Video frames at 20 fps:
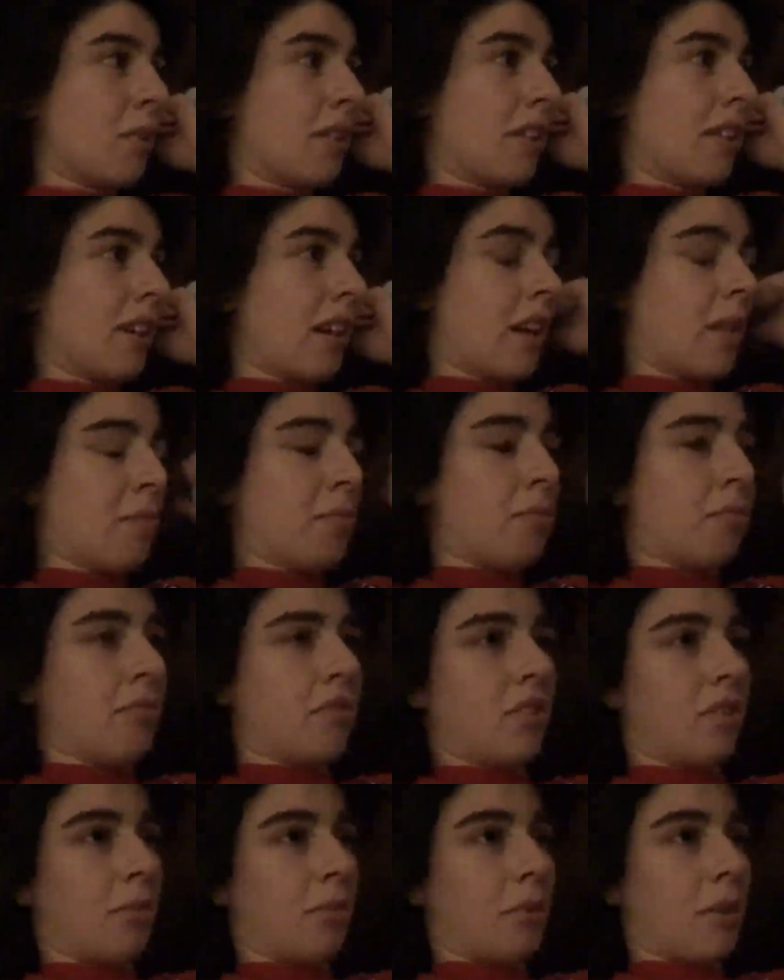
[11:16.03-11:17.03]
But I
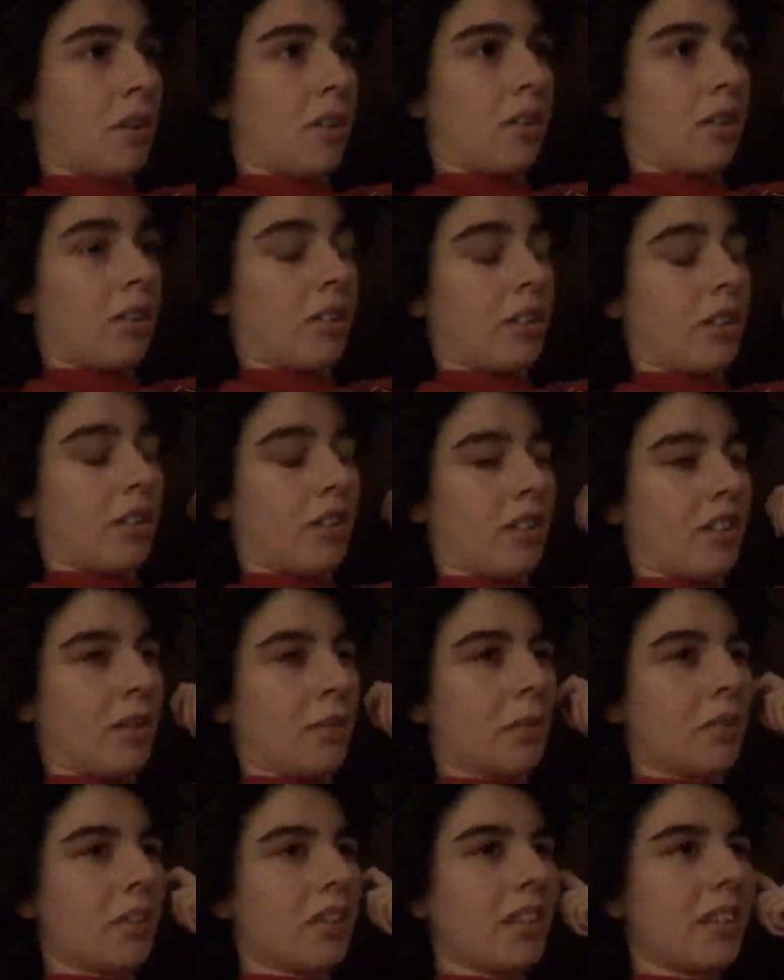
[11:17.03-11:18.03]
just brought cookies. They
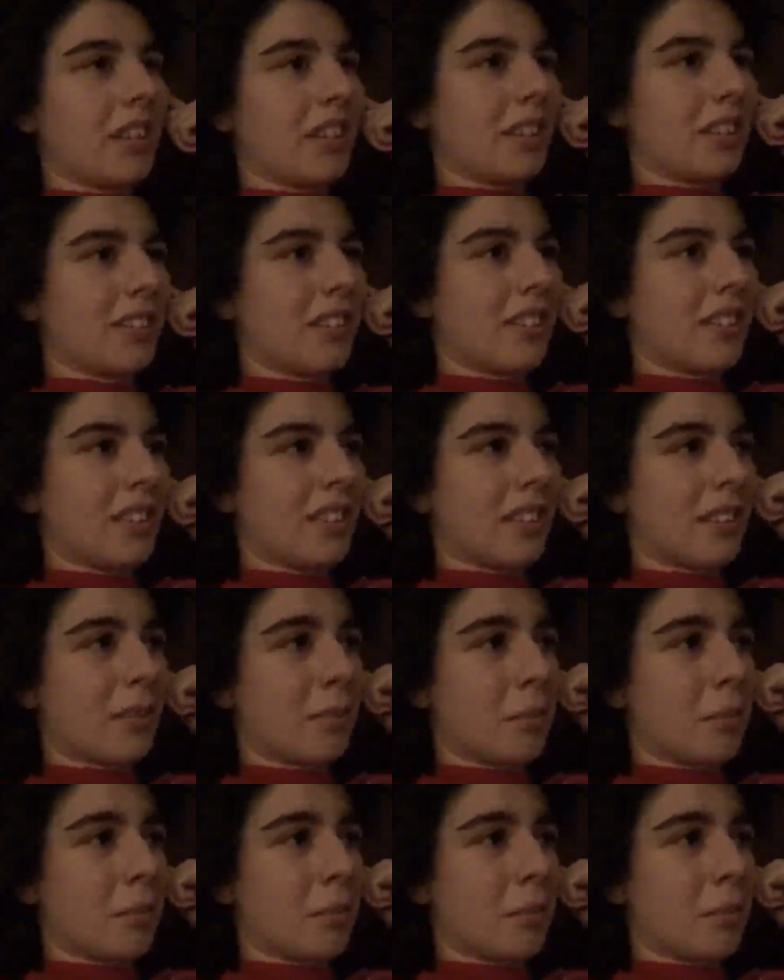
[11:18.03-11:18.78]
were like $6.